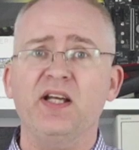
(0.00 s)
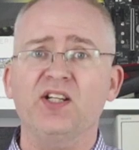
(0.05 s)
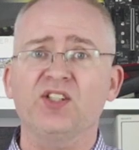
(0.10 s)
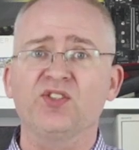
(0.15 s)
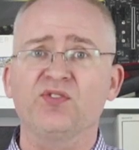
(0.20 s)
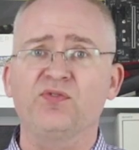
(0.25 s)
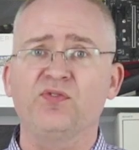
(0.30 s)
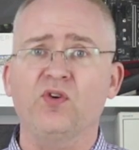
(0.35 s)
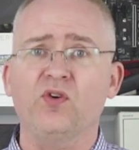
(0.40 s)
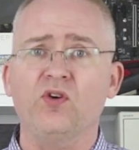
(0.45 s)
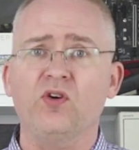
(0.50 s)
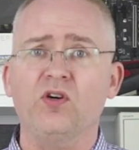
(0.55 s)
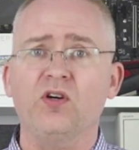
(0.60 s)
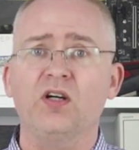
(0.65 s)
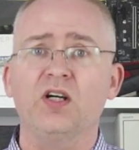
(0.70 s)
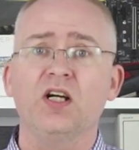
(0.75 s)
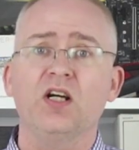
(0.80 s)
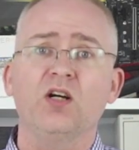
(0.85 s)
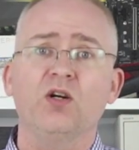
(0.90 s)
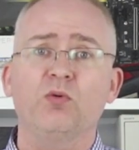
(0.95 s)
PS4,
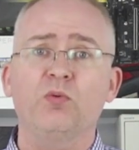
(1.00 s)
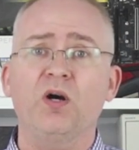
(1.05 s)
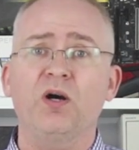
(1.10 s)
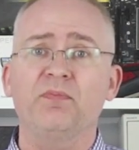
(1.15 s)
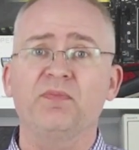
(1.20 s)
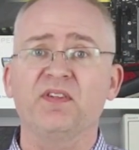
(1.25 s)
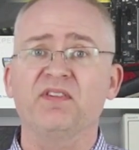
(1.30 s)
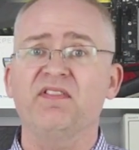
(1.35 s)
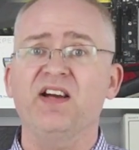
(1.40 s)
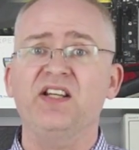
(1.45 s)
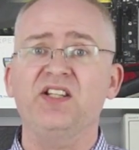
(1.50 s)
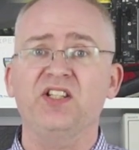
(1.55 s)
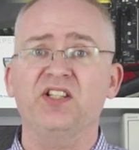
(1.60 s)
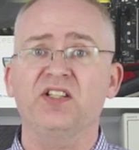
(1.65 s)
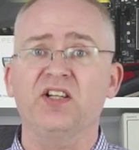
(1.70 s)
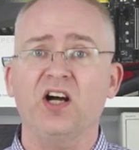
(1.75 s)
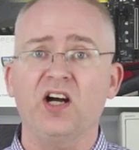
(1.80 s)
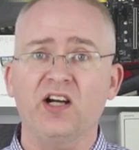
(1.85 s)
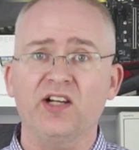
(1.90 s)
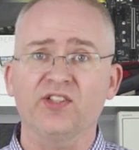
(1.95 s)
well the
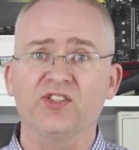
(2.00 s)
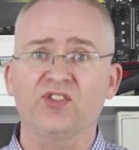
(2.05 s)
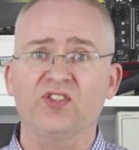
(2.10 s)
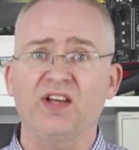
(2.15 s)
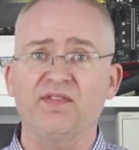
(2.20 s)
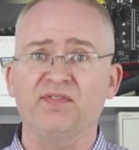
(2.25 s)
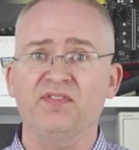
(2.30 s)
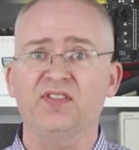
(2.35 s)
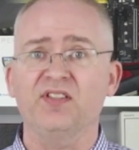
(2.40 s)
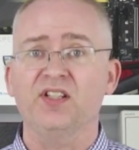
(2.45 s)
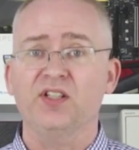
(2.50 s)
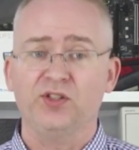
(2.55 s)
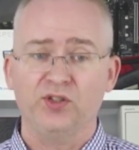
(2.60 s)
Radeon R7